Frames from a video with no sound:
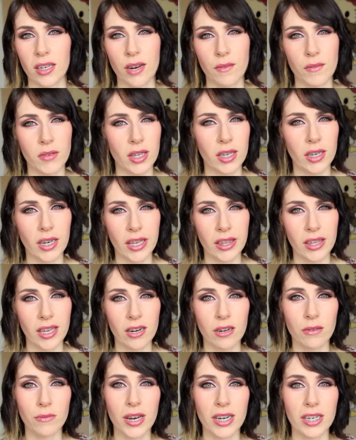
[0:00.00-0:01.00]
and everything like
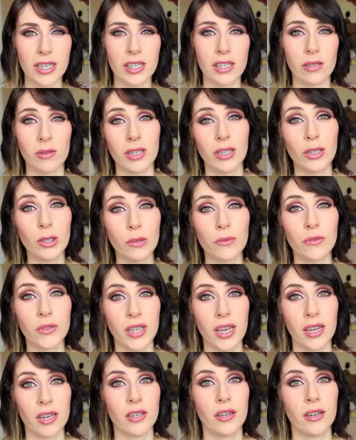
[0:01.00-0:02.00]
that already, so I'd love to
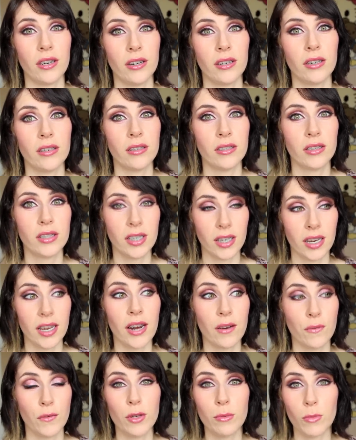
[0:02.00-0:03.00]
get her to
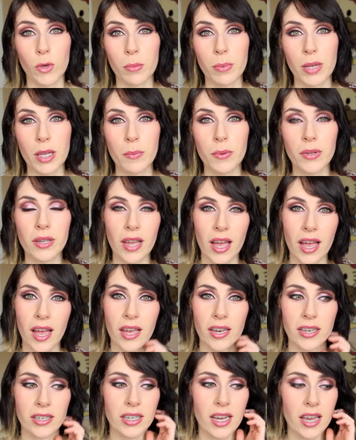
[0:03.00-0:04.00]
get a few more people
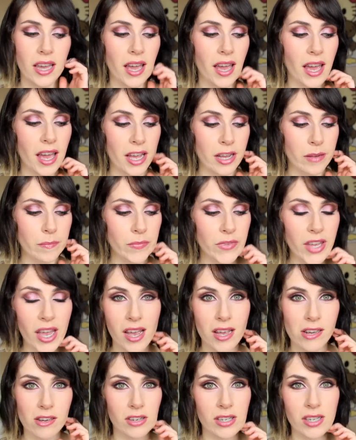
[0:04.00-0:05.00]
and
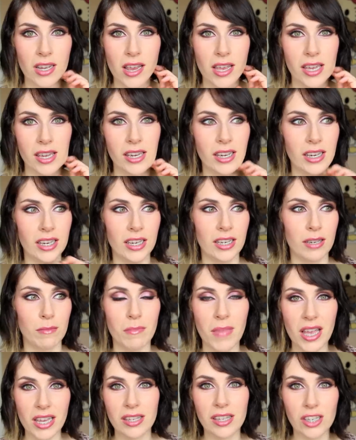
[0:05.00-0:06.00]
yeah, just like
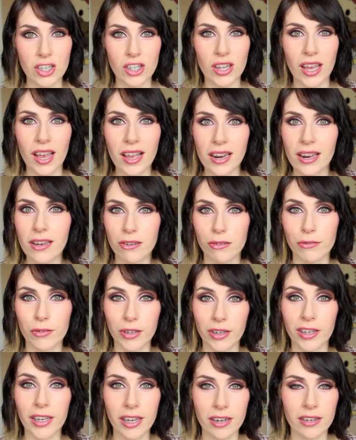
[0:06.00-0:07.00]
message the hell out of
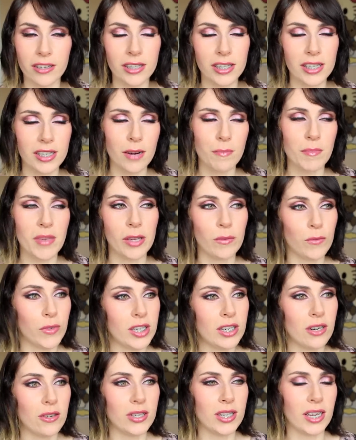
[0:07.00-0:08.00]
her and get her to start making
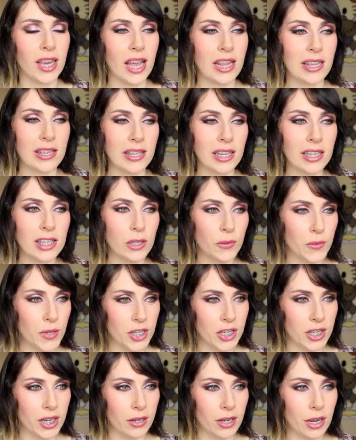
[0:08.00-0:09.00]
videos again. So that's the
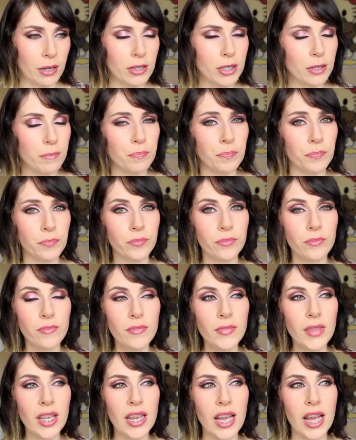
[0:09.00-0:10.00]
first shout out.
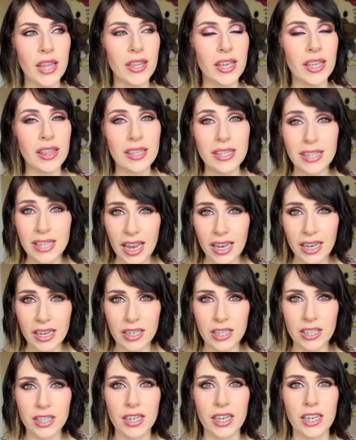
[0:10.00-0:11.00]
And then the
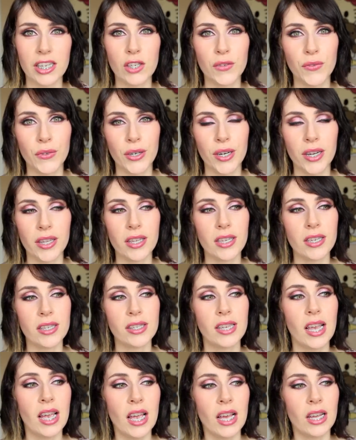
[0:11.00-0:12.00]
second is for
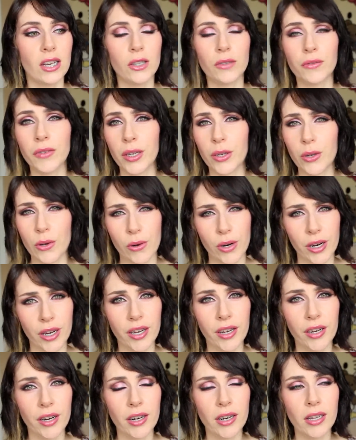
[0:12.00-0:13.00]
this lovely
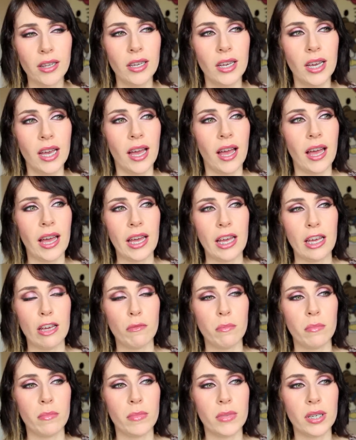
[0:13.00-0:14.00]
Cork girl,
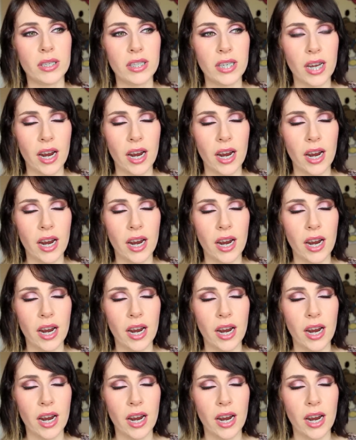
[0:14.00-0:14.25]
Tara,